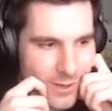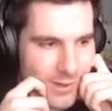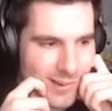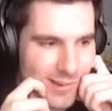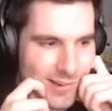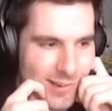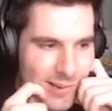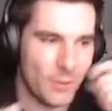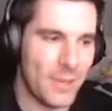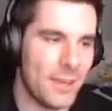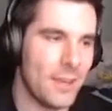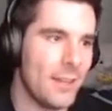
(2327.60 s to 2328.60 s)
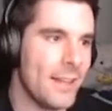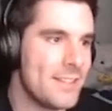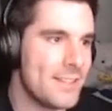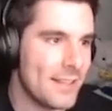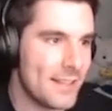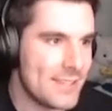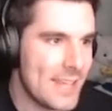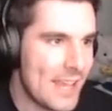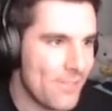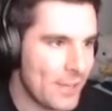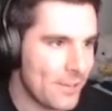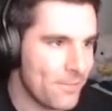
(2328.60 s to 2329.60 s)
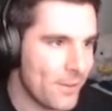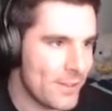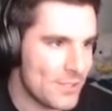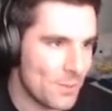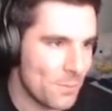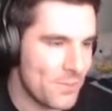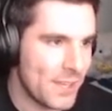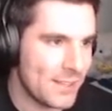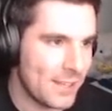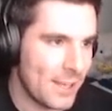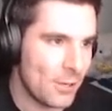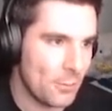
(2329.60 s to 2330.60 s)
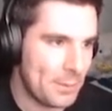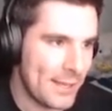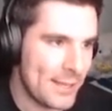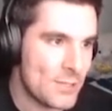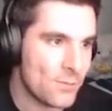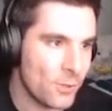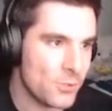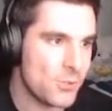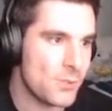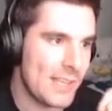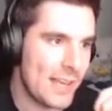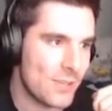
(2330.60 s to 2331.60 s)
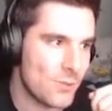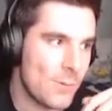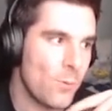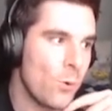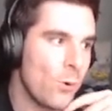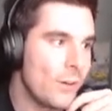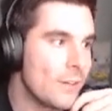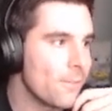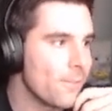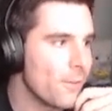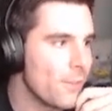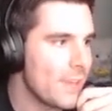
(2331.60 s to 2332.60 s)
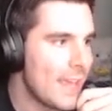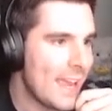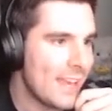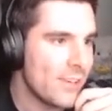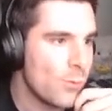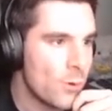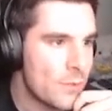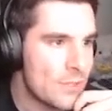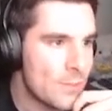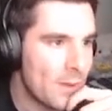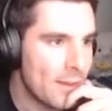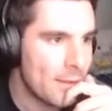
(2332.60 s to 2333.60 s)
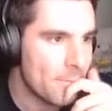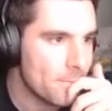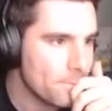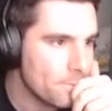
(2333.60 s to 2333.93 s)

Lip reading: Oh, okay. Let's see if we can find something that can replace Virtue's Last Reward for the 81 spot.